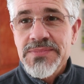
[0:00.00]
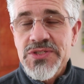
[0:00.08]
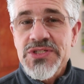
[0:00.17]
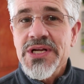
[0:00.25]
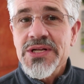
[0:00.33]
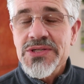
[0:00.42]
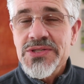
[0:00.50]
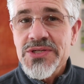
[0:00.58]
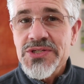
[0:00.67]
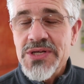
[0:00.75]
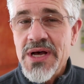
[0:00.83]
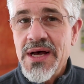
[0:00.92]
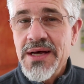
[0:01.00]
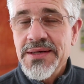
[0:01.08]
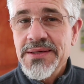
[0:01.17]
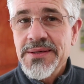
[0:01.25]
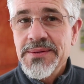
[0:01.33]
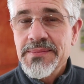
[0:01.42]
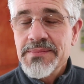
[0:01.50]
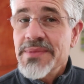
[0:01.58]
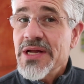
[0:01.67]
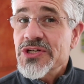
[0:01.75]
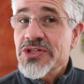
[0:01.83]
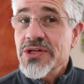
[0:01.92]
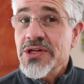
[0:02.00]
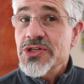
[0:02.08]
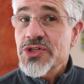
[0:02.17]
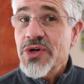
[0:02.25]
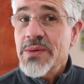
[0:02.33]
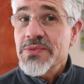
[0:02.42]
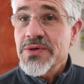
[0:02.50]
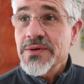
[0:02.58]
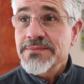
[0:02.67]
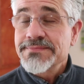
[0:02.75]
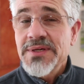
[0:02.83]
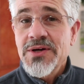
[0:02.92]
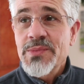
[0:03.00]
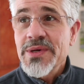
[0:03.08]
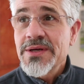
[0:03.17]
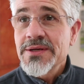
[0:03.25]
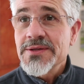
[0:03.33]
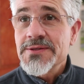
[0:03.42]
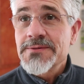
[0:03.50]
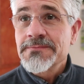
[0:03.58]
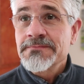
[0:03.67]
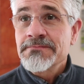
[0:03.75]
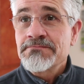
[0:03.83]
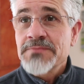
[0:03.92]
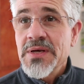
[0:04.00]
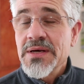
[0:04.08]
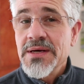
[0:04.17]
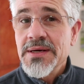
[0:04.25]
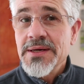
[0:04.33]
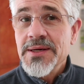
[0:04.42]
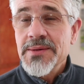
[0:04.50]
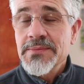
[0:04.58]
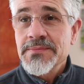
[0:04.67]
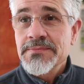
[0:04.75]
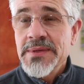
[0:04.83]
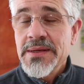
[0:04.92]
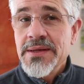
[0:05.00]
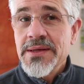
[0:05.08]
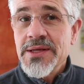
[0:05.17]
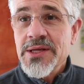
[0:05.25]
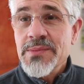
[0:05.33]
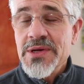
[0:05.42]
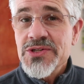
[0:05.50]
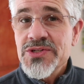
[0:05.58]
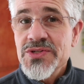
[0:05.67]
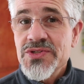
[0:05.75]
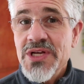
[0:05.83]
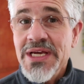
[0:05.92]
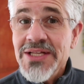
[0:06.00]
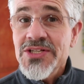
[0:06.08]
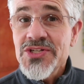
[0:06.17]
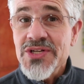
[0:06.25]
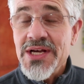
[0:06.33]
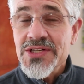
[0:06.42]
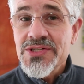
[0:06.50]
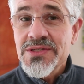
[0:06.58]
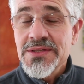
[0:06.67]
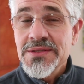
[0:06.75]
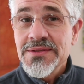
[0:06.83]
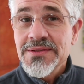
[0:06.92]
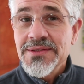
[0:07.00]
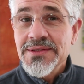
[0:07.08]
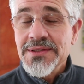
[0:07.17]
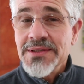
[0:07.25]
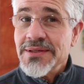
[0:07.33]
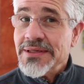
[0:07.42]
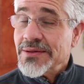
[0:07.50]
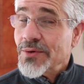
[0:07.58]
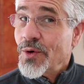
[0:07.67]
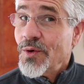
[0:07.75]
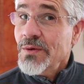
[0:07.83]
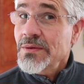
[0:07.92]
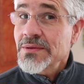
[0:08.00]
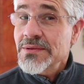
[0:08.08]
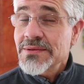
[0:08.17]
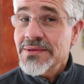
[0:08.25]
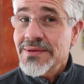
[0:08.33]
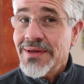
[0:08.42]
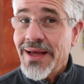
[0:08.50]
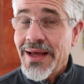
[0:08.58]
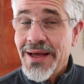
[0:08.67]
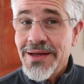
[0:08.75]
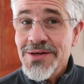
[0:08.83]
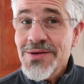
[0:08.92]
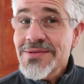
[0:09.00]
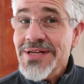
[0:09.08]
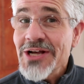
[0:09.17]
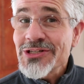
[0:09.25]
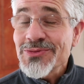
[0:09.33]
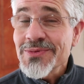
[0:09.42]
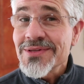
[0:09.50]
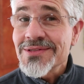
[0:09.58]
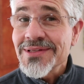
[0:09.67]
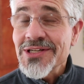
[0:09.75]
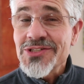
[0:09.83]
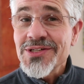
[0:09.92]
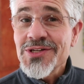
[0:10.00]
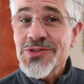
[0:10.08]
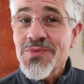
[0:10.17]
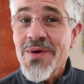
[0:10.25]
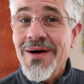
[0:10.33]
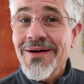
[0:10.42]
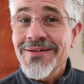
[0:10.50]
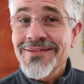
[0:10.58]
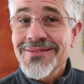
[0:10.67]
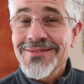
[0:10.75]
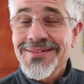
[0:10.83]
sins does God mention in Scripture? Oh, my goodness. Um, he mentions incest. Old and New Testament listed as wrong.